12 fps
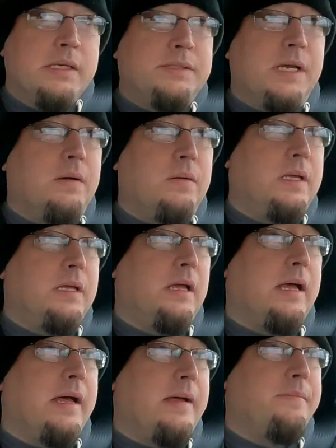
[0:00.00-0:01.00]
So
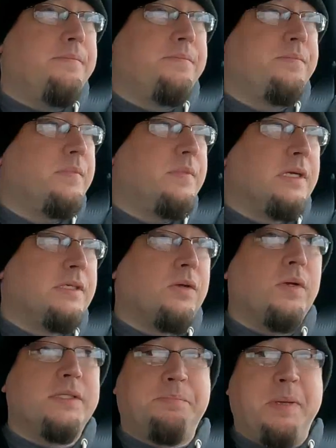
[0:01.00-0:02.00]
there's
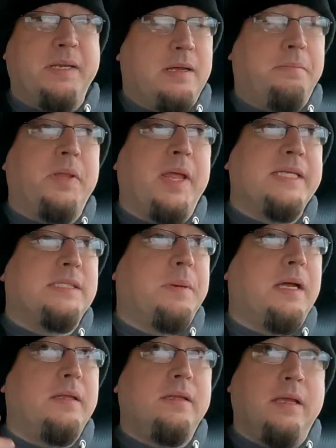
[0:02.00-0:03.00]
always been complaints
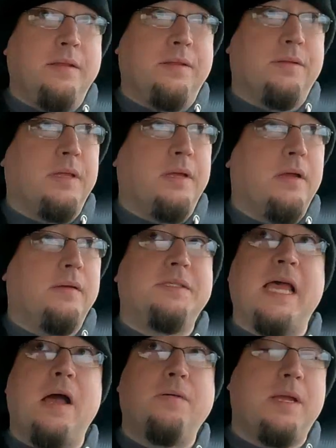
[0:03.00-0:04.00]
about either the
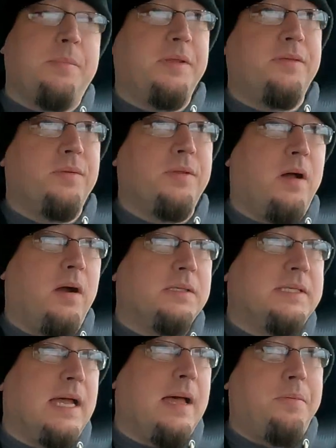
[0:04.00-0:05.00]
sound coming through the
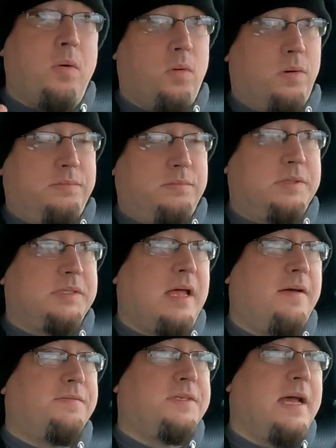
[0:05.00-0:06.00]
hard top or
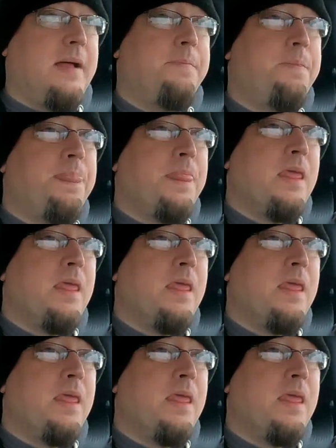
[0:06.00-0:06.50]
soft top.